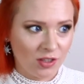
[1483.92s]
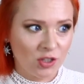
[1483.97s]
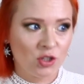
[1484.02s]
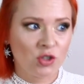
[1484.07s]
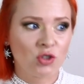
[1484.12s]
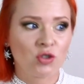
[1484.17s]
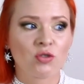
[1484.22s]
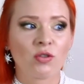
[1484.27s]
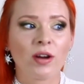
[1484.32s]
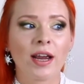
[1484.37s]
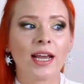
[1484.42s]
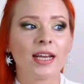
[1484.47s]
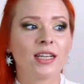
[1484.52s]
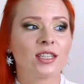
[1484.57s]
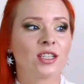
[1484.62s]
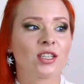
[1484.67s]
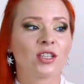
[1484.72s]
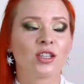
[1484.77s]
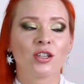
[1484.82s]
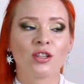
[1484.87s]

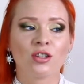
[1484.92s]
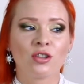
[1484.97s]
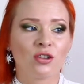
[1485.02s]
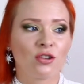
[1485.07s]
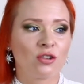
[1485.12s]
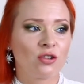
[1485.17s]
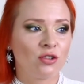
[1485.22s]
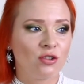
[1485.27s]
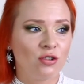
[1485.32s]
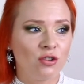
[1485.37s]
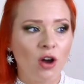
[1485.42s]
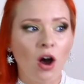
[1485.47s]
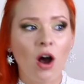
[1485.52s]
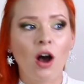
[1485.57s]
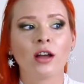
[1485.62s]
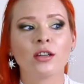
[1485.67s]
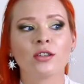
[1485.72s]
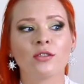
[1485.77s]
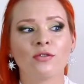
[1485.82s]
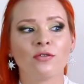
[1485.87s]
straight,
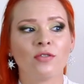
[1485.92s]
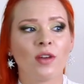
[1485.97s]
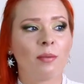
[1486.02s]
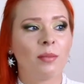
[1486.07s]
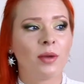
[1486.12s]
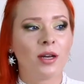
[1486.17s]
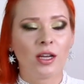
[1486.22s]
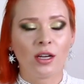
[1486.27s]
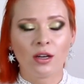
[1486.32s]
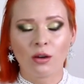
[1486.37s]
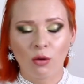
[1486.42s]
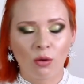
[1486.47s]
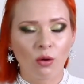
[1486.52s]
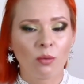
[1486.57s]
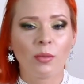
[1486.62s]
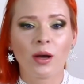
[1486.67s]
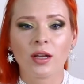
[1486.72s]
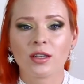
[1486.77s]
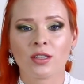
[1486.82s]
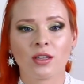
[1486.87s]
not feminine or
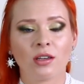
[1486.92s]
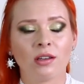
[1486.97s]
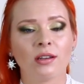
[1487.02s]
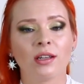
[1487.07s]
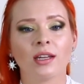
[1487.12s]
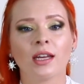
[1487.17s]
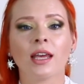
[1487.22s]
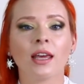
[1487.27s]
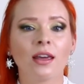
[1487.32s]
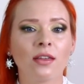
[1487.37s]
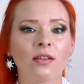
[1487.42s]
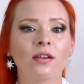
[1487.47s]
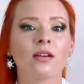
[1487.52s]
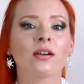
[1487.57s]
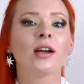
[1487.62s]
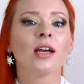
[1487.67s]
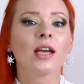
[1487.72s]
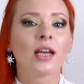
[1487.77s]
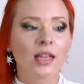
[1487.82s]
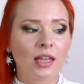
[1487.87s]
masculine
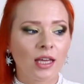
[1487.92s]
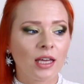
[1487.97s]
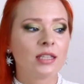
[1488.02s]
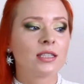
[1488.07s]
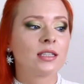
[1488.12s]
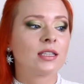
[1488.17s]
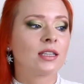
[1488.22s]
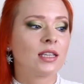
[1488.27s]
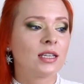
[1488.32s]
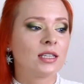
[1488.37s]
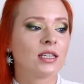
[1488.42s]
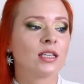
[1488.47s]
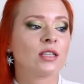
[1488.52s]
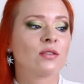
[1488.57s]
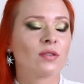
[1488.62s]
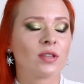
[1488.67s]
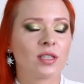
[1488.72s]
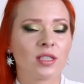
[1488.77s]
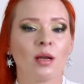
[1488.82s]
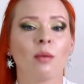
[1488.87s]
either. This
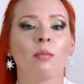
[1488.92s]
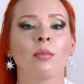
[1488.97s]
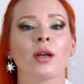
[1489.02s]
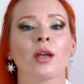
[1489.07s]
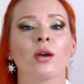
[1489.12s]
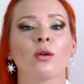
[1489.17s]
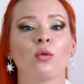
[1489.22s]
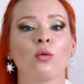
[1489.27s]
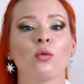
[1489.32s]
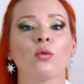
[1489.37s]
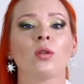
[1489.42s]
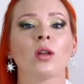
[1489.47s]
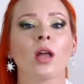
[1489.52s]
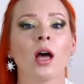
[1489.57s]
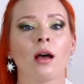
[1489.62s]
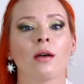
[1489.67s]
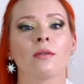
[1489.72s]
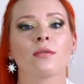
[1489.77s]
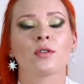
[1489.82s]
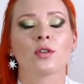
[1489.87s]
is for somebody who
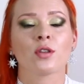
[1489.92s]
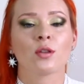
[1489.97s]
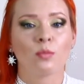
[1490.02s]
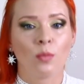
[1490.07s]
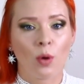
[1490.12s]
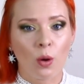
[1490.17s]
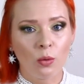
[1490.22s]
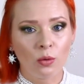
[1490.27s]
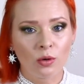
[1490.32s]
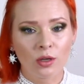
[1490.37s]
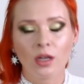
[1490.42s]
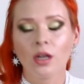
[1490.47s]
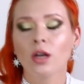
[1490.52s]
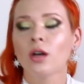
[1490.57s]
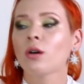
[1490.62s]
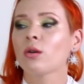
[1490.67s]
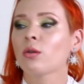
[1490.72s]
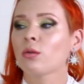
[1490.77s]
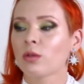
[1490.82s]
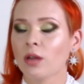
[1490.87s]
loves smoke,
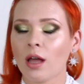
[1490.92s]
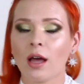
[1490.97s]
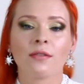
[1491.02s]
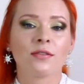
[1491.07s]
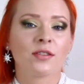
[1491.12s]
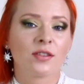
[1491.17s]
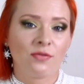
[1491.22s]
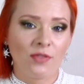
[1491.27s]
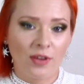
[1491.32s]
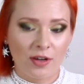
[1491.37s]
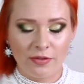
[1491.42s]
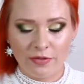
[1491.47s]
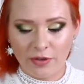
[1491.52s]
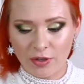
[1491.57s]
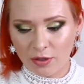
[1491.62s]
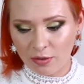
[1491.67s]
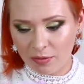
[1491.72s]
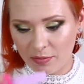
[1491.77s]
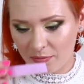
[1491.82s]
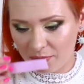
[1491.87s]
who loves
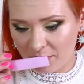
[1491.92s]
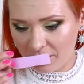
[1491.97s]
vetiver.